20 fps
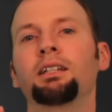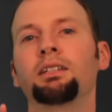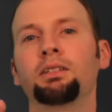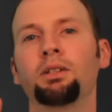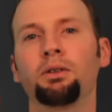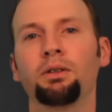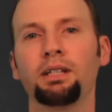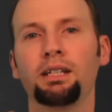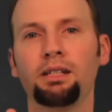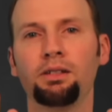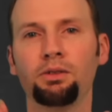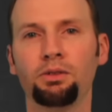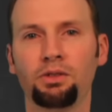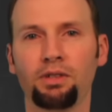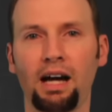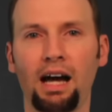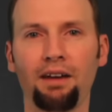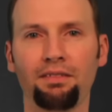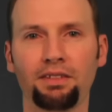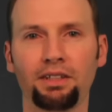So you
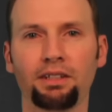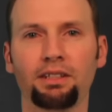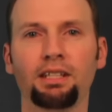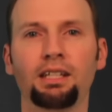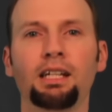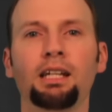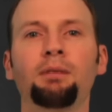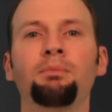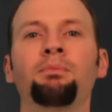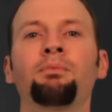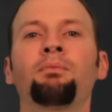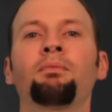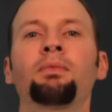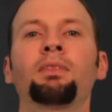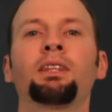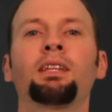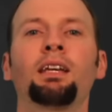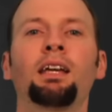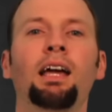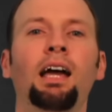draft your team,
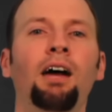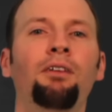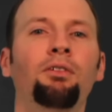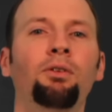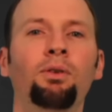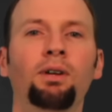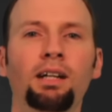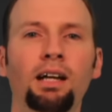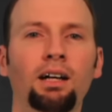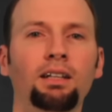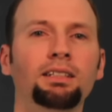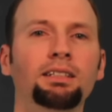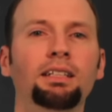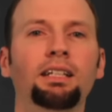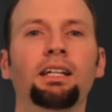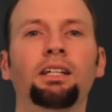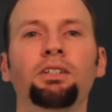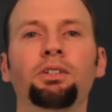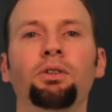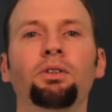everyone else
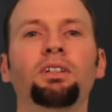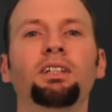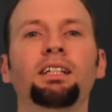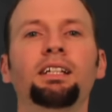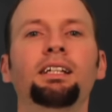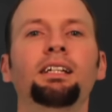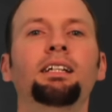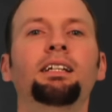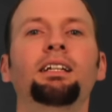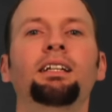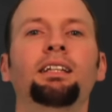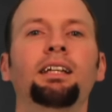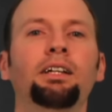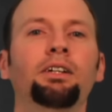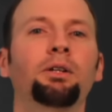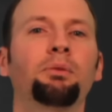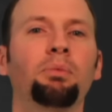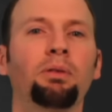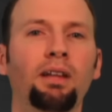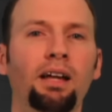in your league
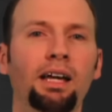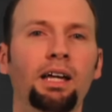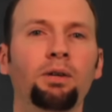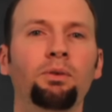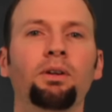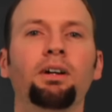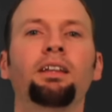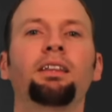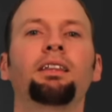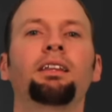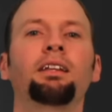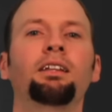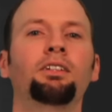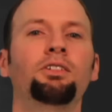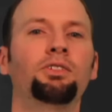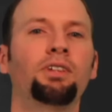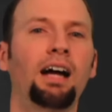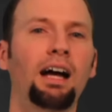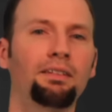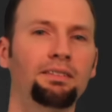that you're playing with
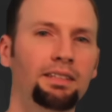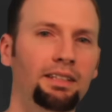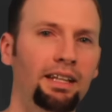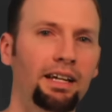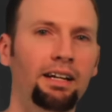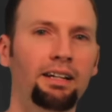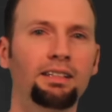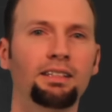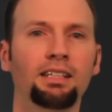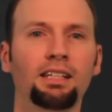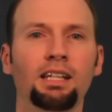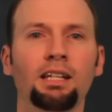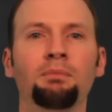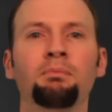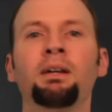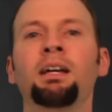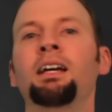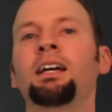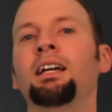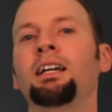drafts their
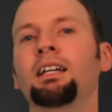team.